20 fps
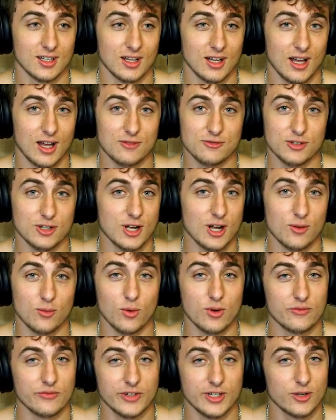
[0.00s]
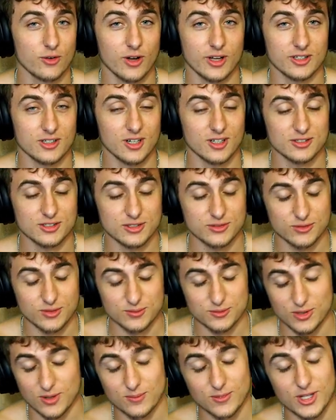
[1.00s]
I forgot what video I got this from.
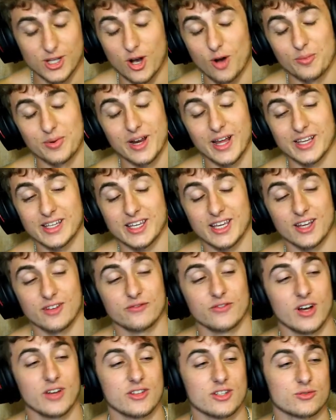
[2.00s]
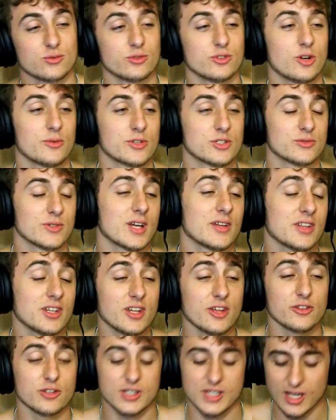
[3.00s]
So I'm really hoping I can find this one though, because we got
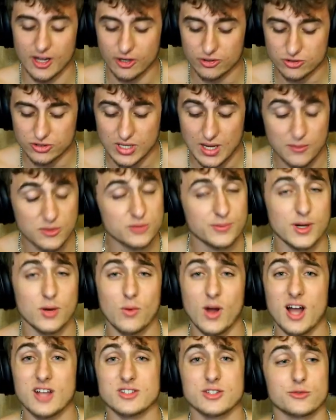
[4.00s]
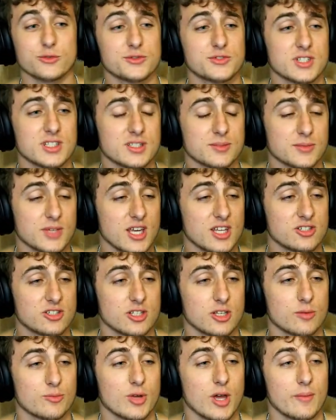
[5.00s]
another character demo. It's been a while since we've seen some Genshin
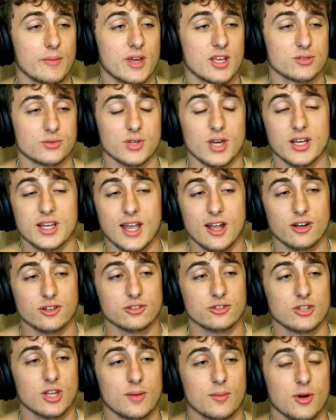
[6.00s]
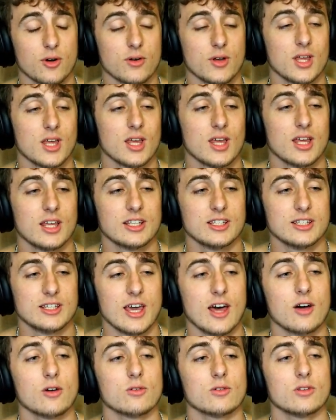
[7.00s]
Impact, man. So we got character demo
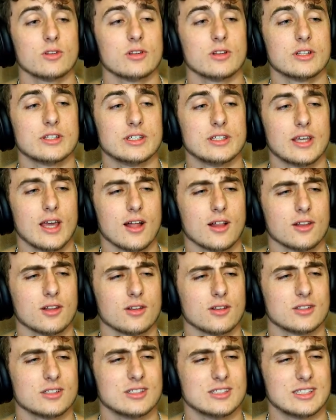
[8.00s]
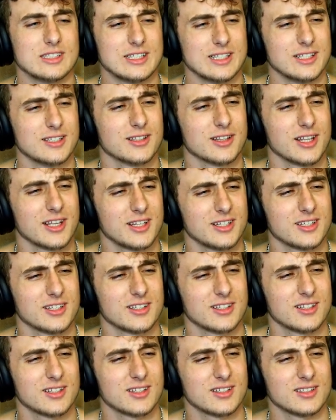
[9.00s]
Yel Yel Yelan
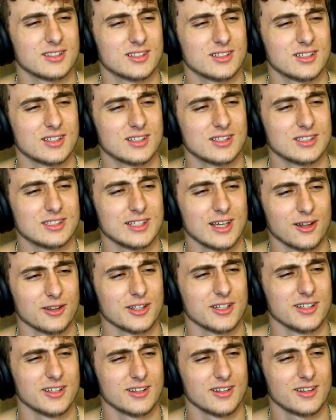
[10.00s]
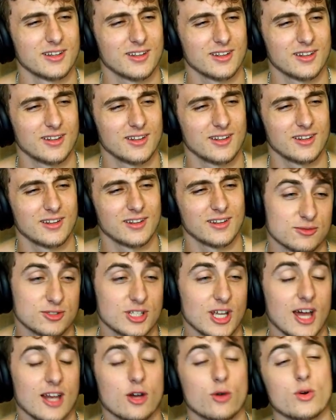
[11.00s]
Yelan
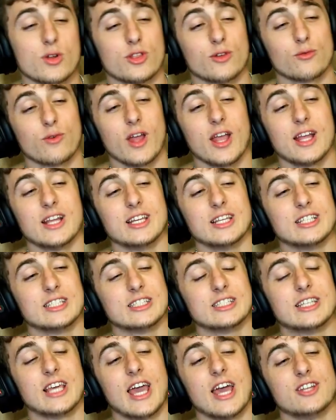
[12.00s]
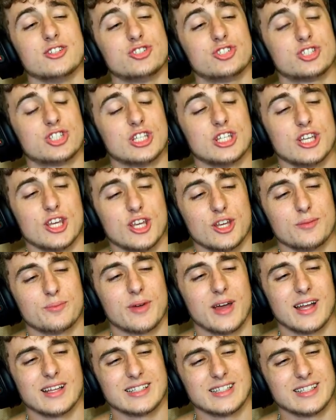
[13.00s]
Shadow in the Rain Genshin
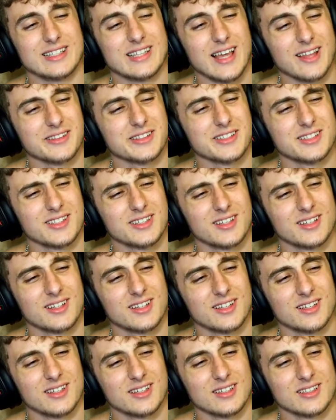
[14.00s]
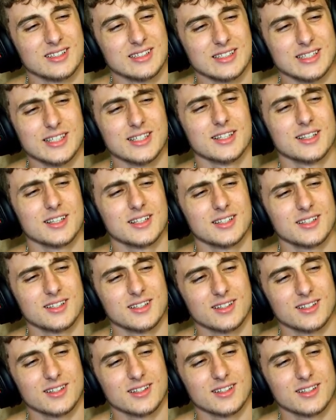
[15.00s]
Impact Yelan Yelan.